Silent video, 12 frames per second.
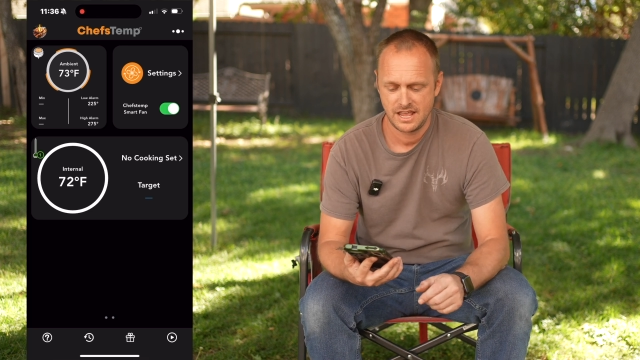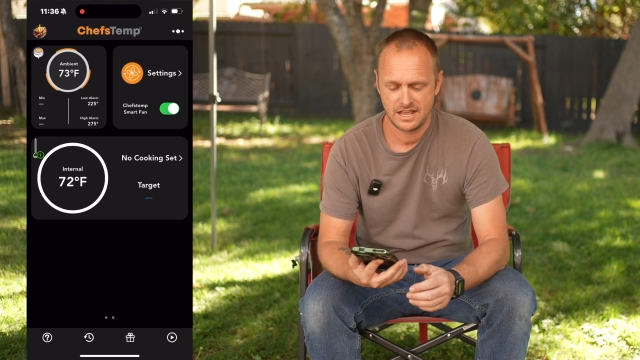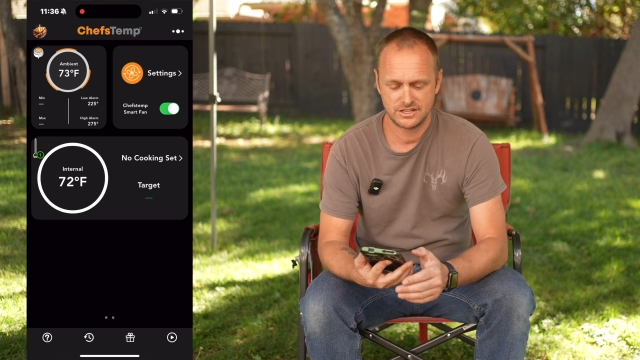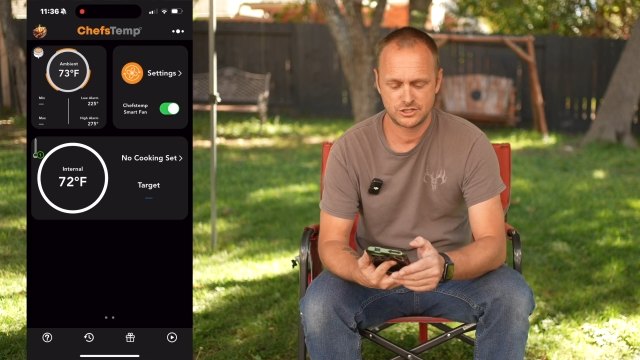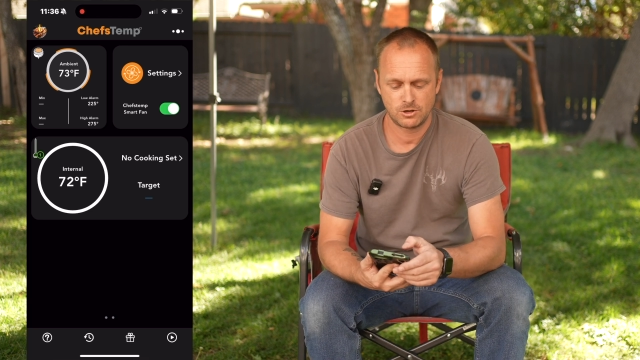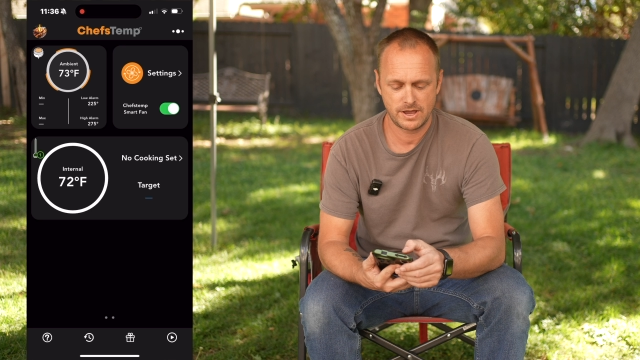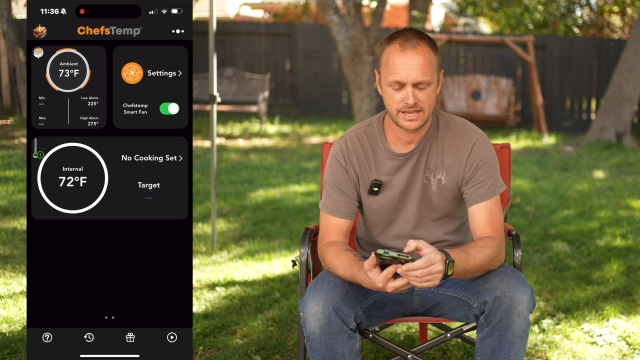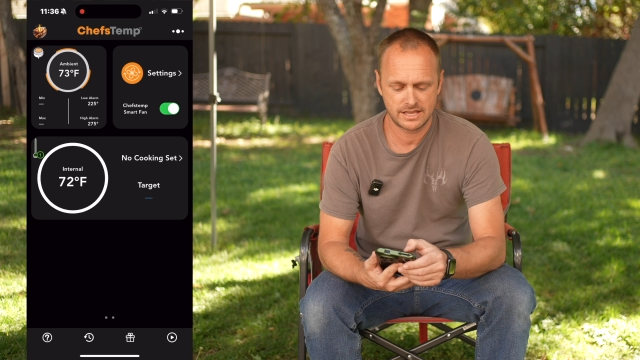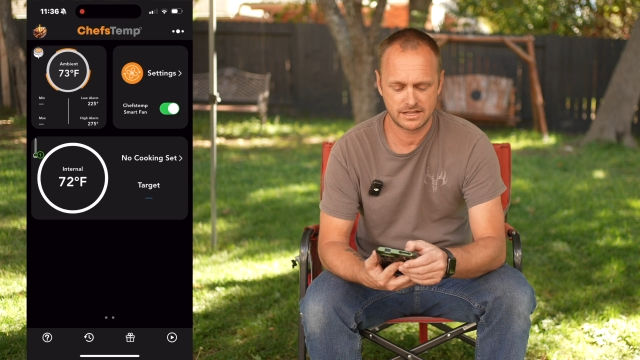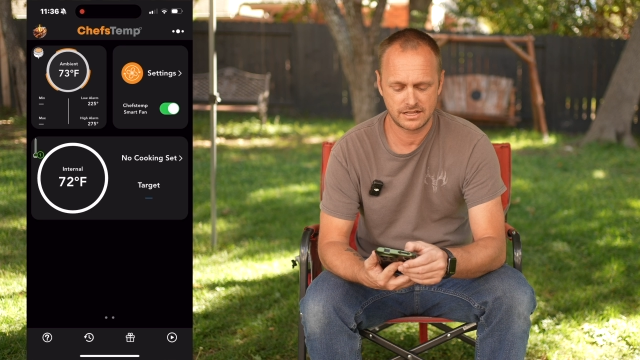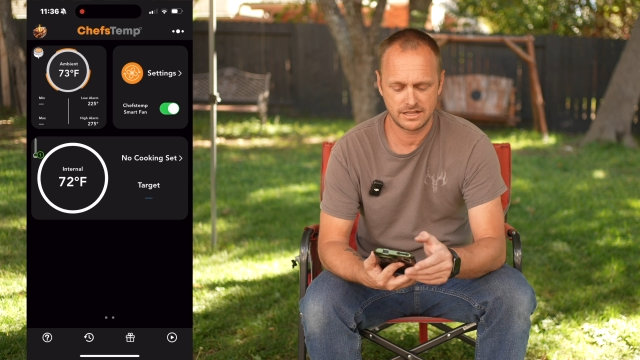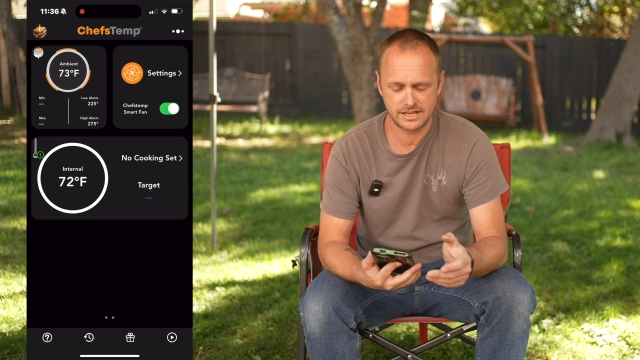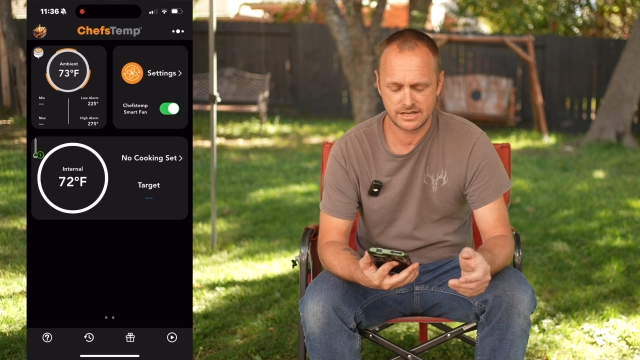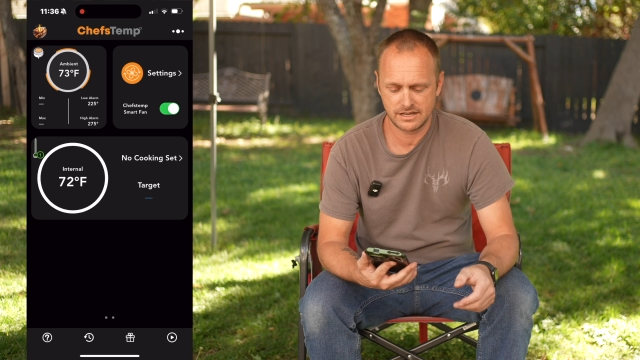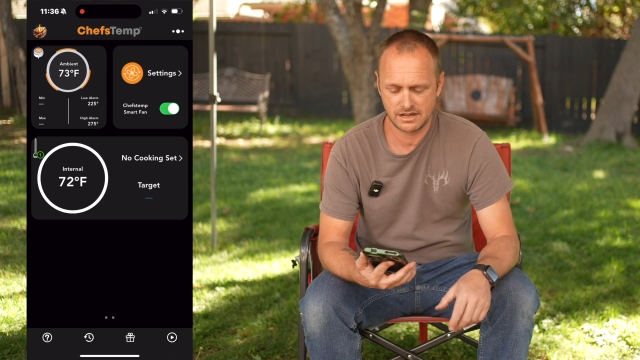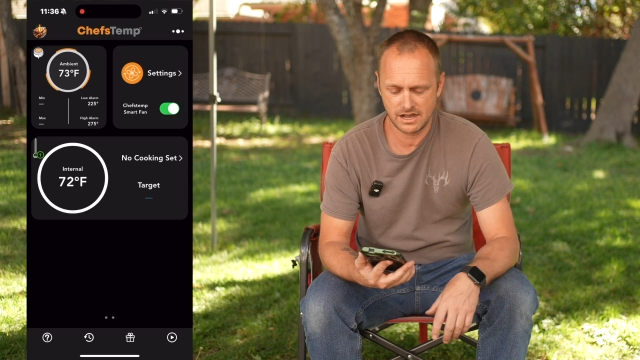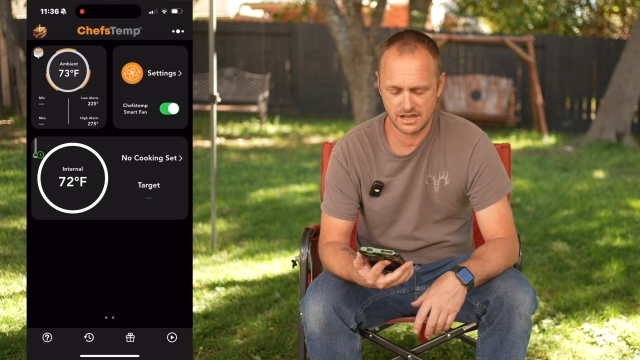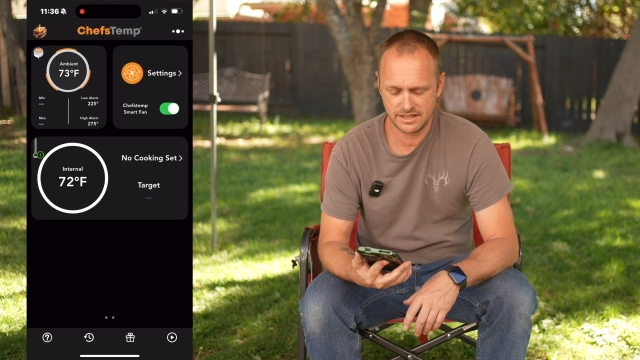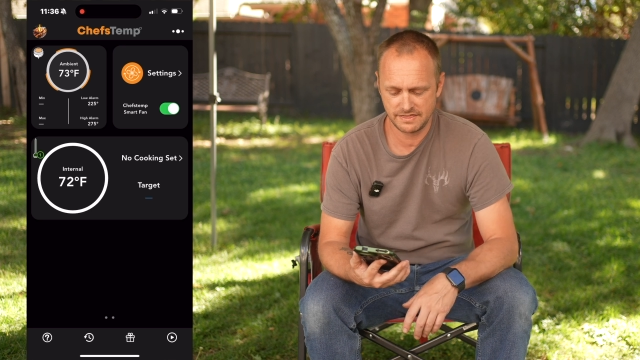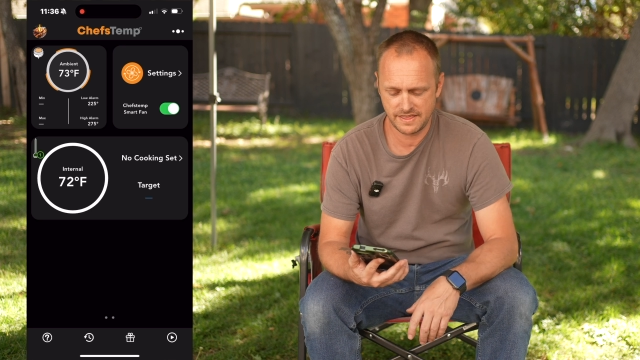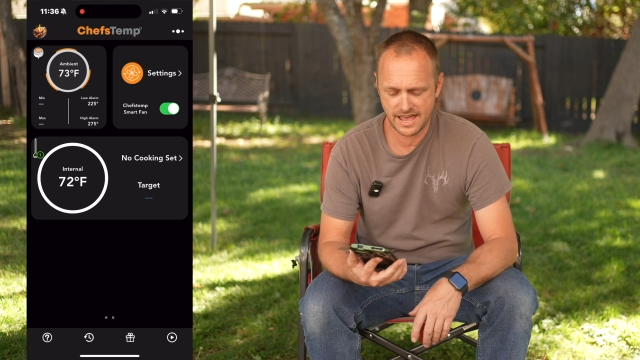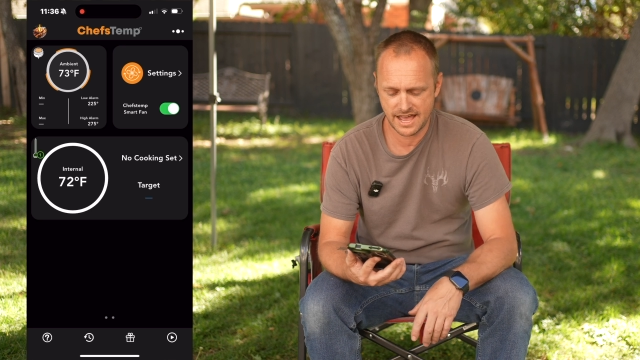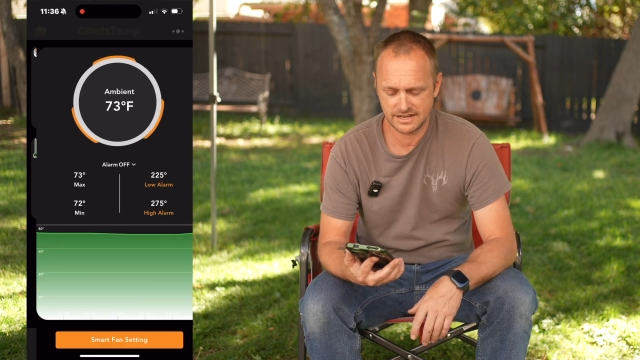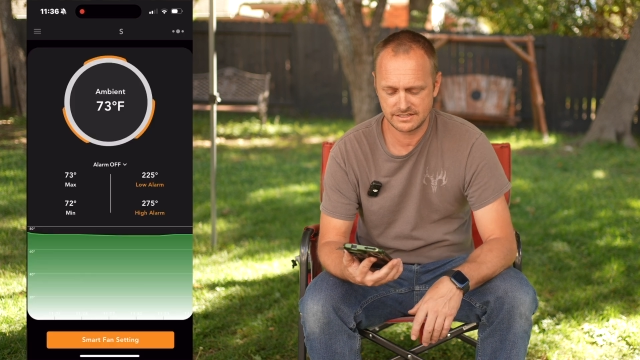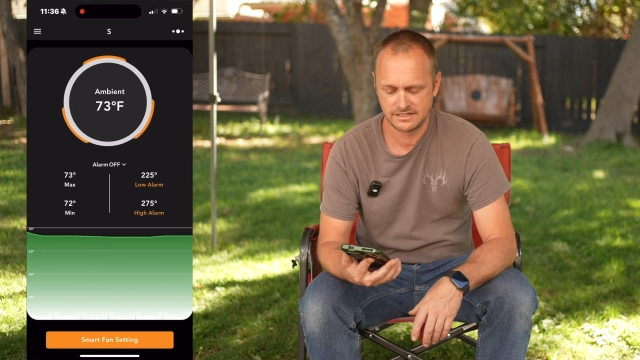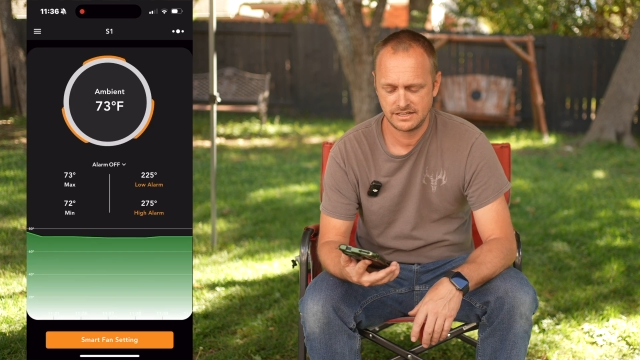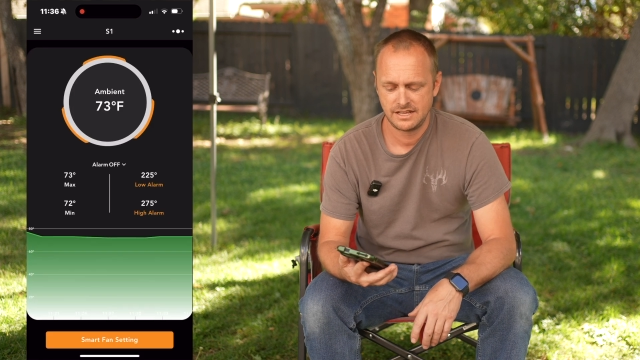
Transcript: And so I can click on that.